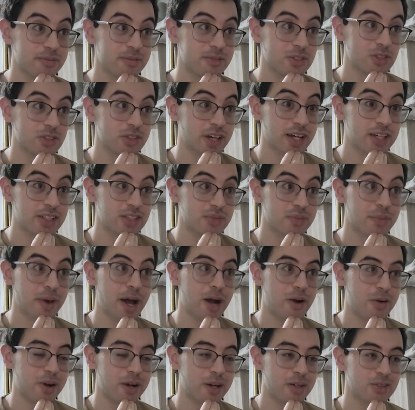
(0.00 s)
science
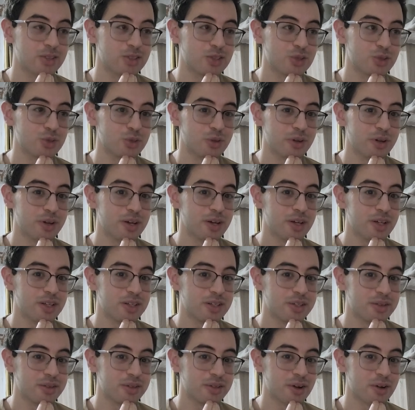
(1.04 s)
background to,
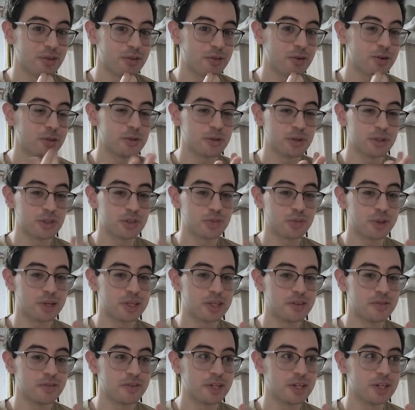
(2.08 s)
further
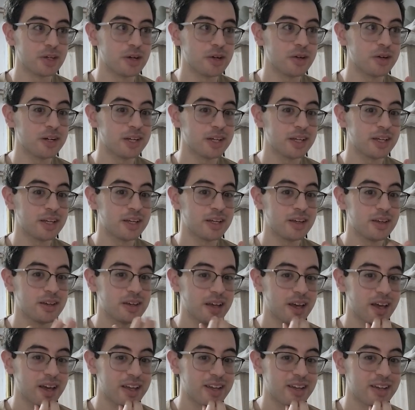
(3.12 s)
explain the video,
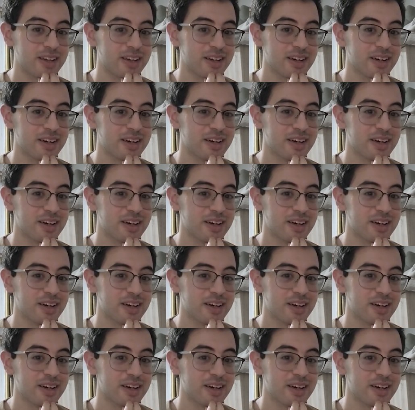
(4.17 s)
and